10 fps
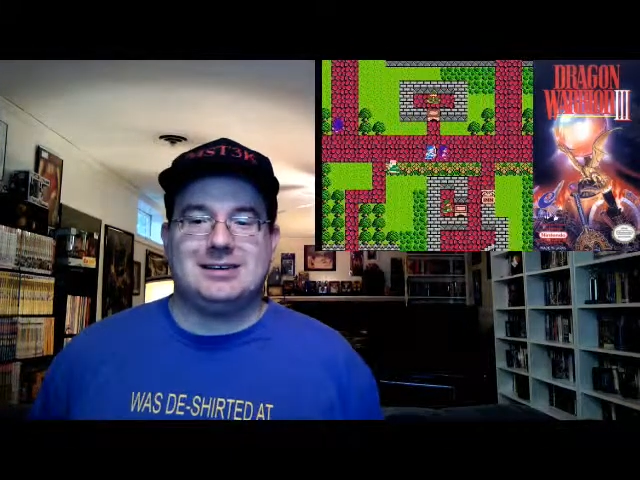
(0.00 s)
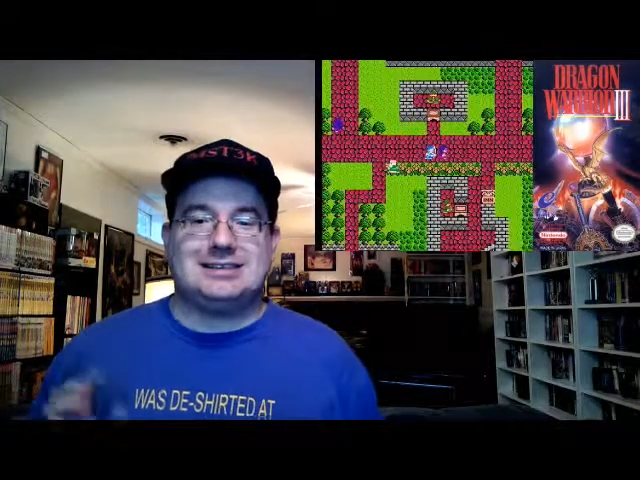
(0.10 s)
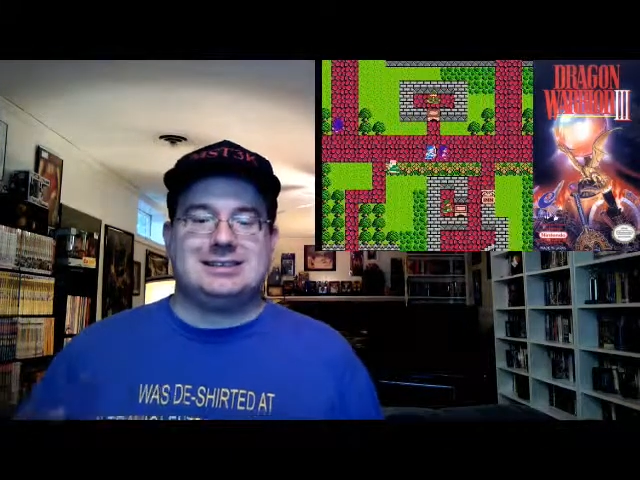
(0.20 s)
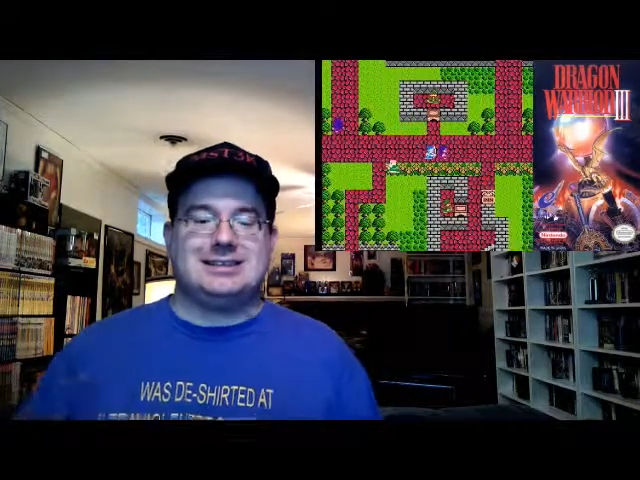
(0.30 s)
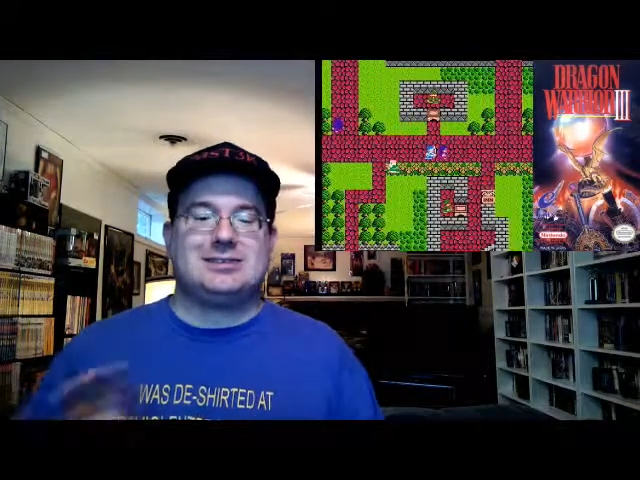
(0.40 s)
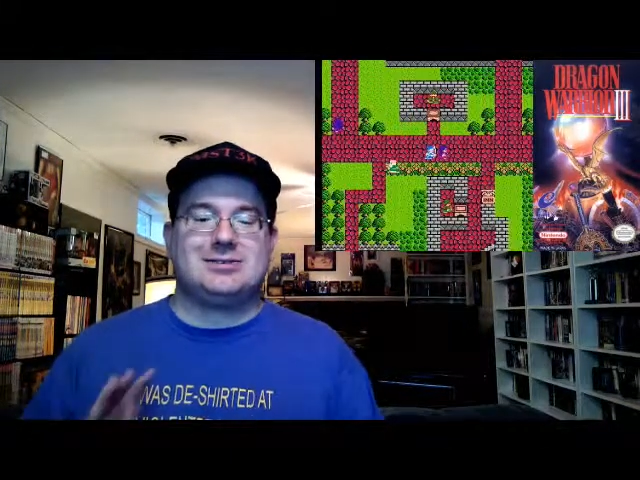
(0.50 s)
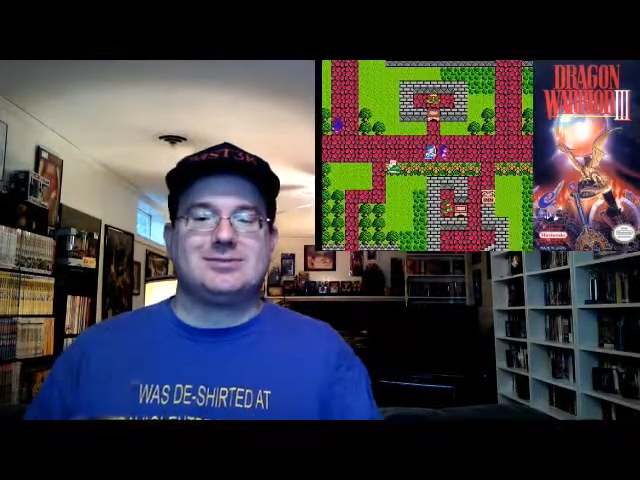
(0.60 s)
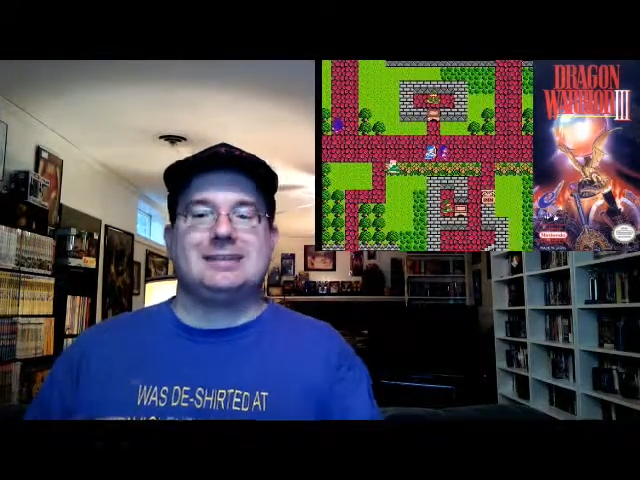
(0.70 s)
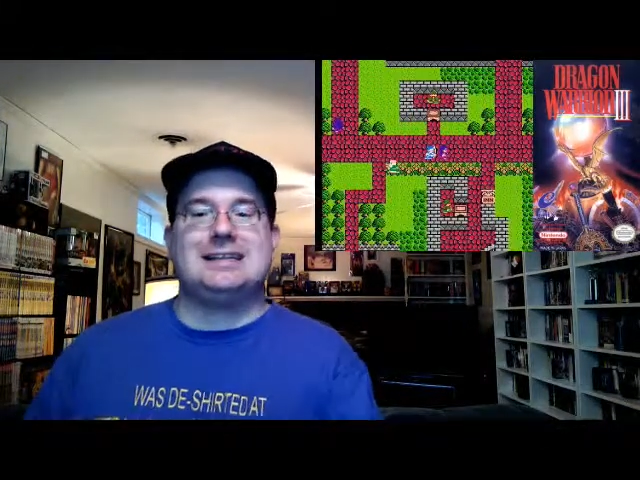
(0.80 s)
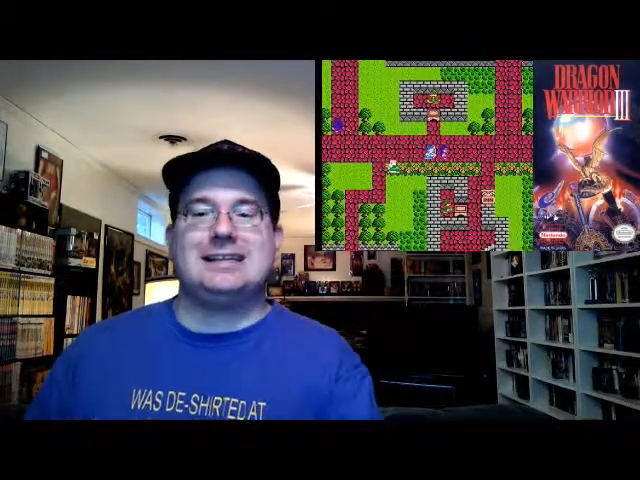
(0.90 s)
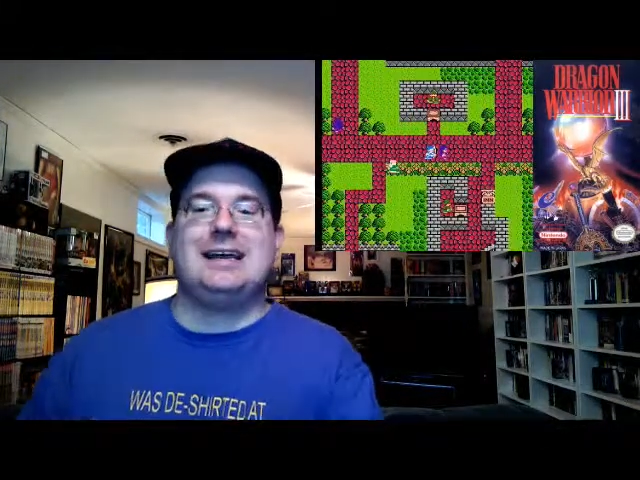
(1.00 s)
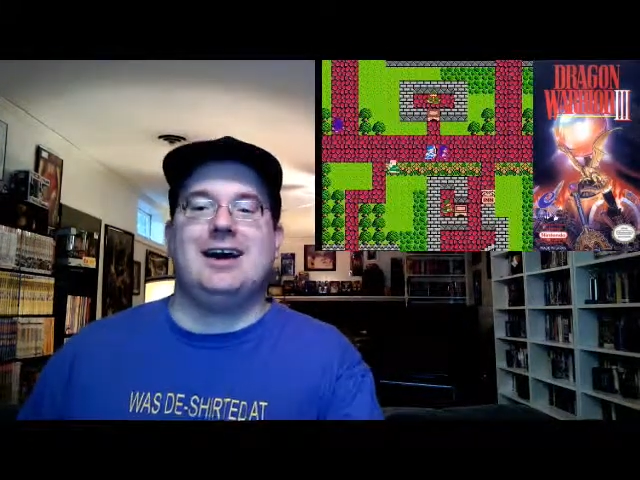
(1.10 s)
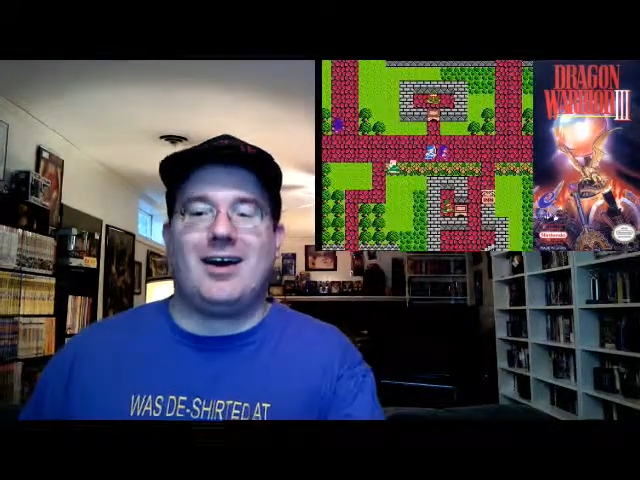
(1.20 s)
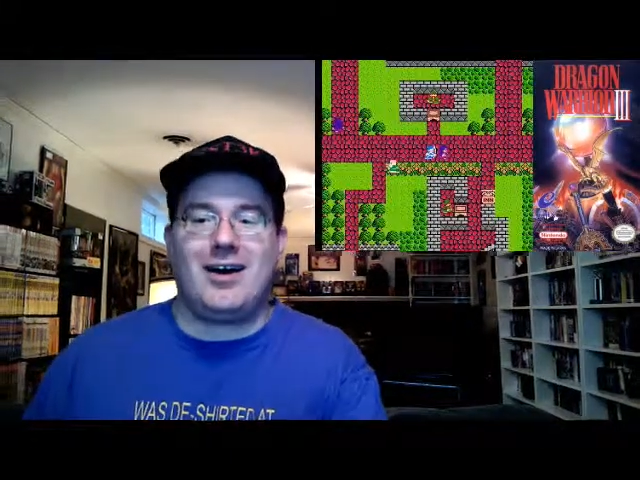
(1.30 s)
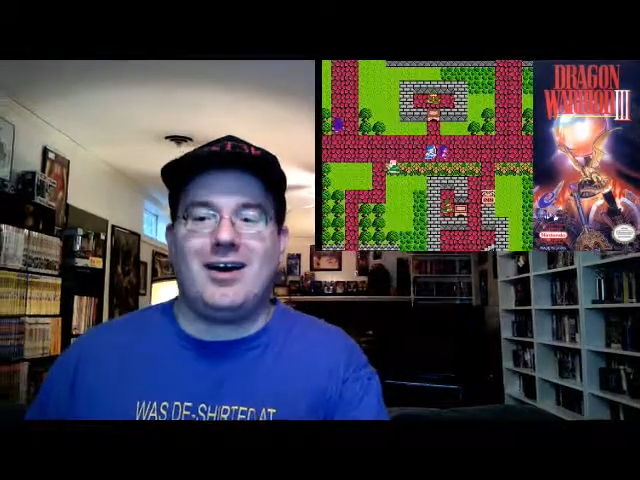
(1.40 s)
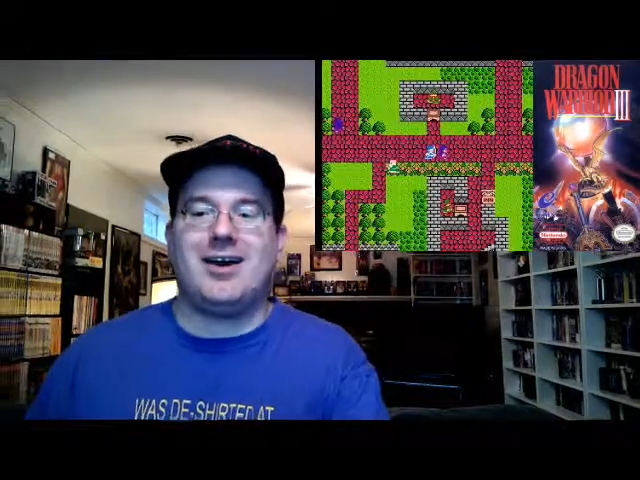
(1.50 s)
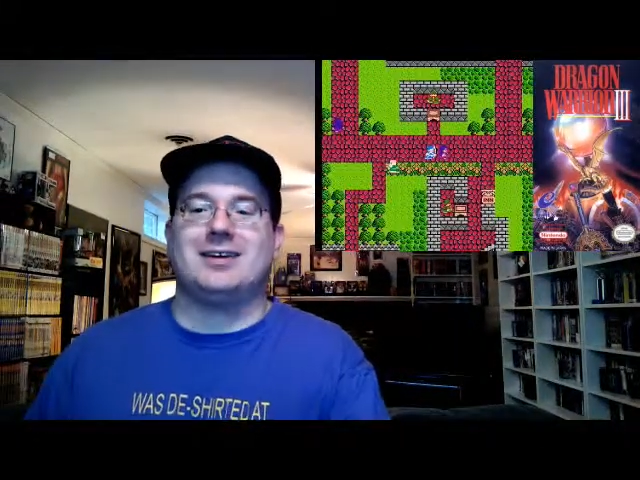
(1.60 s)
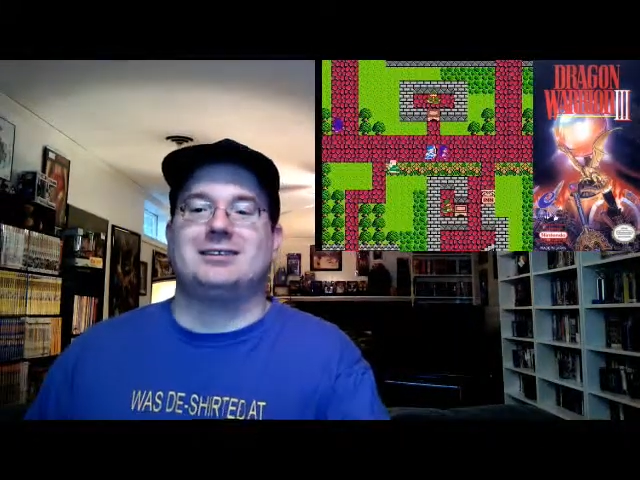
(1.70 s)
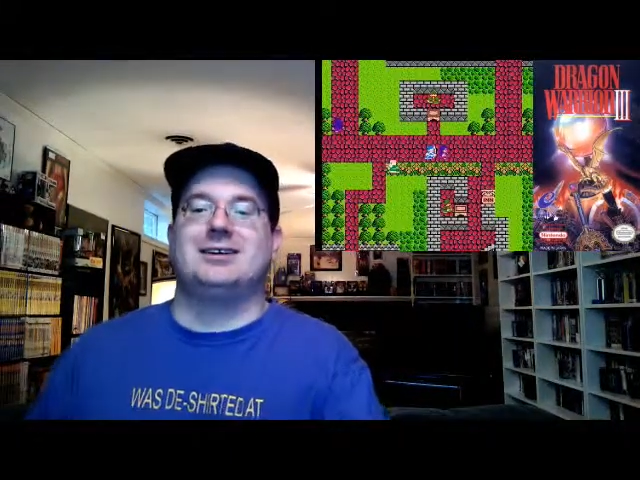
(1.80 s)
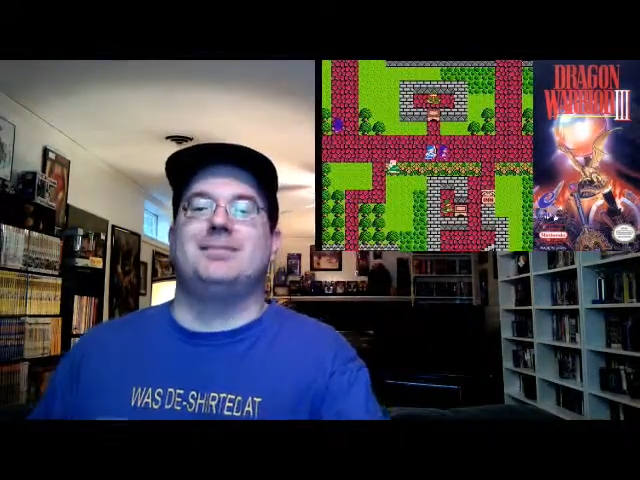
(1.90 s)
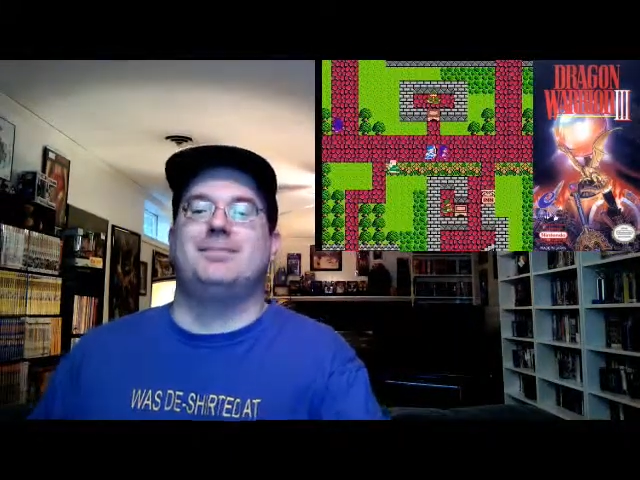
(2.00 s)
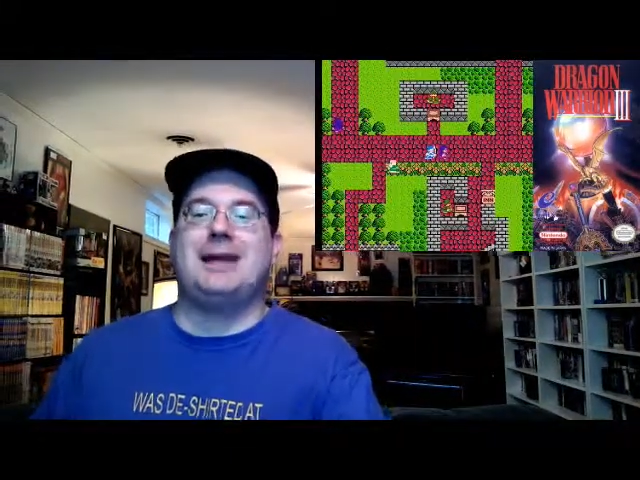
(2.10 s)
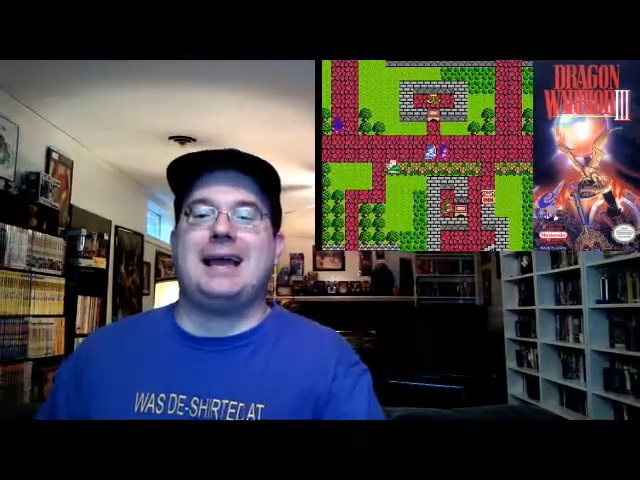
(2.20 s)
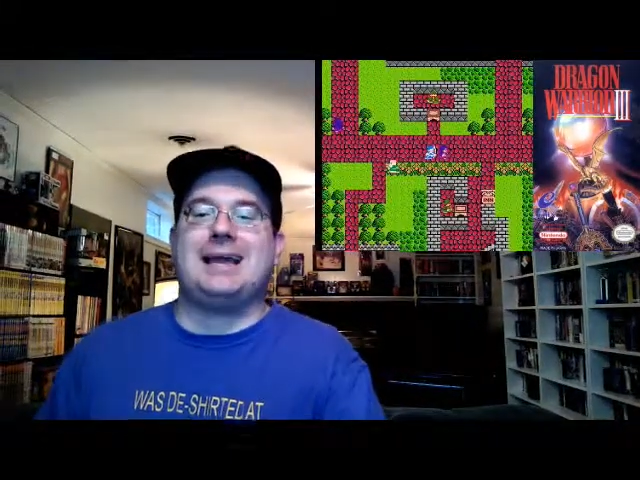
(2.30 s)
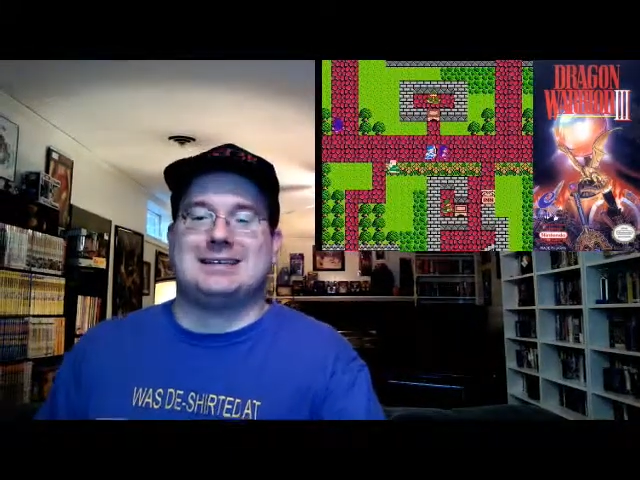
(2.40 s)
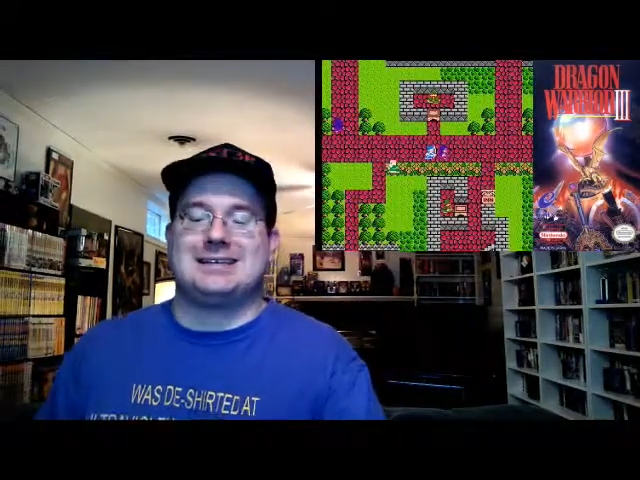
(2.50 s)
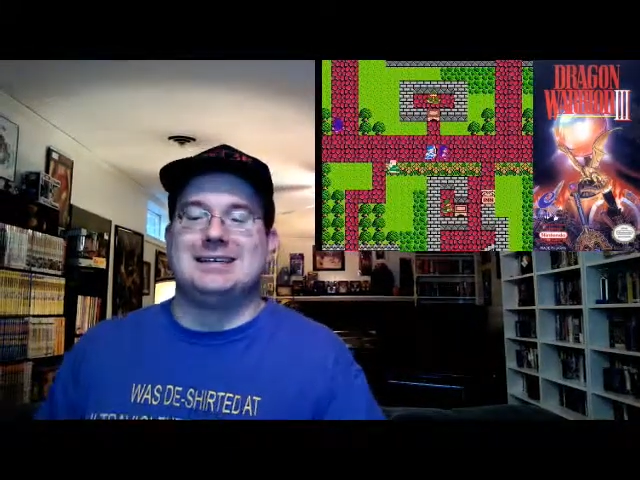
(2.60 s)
It's just really hard to beat.